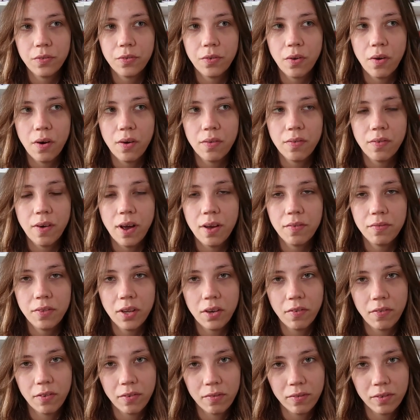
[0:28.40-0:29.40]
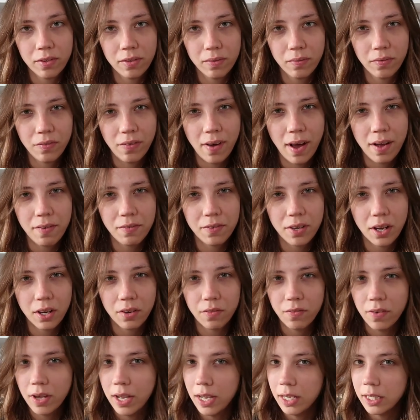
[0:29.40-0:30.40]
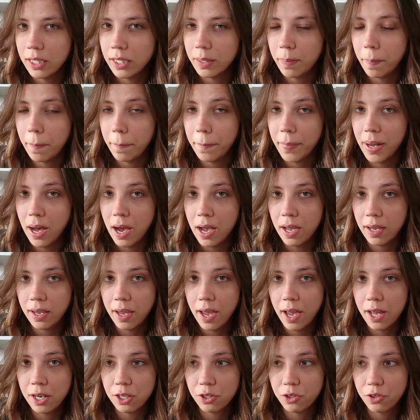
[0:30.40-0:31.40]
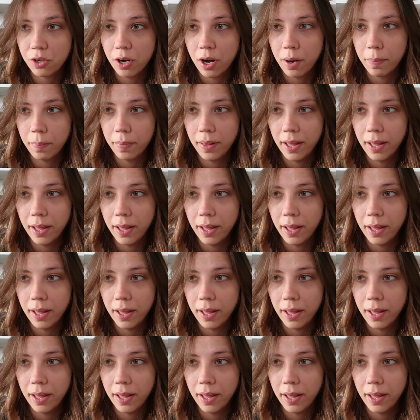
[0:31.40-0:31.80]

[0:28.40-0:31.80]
for Five Dark Fates by Kendra